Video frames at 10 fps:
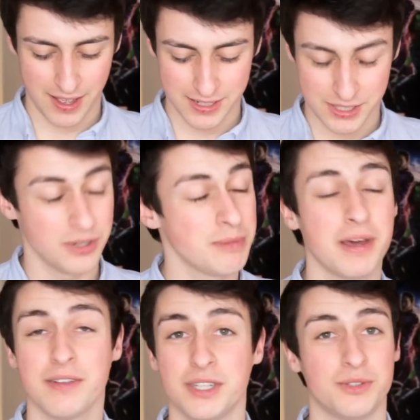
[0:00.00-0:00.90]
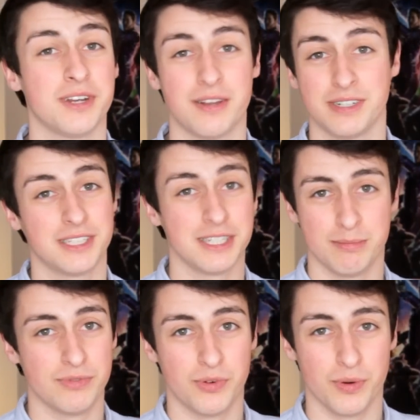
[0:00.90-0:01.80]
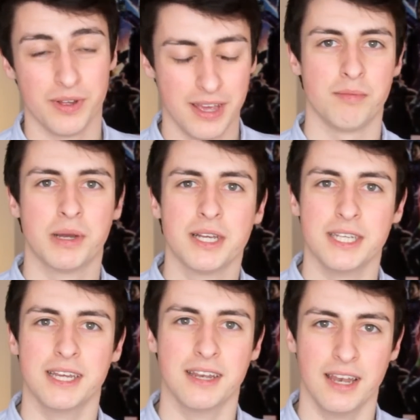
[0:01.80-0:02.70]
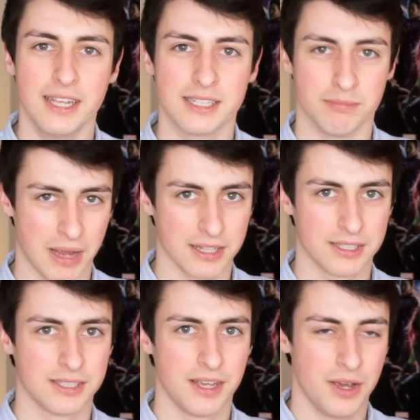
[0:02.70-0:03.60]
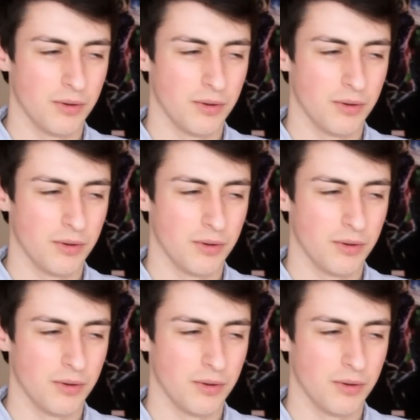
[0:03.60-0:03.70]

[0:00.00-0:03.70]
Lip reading: it's not a part of history I'd ever considered before, because it links maths,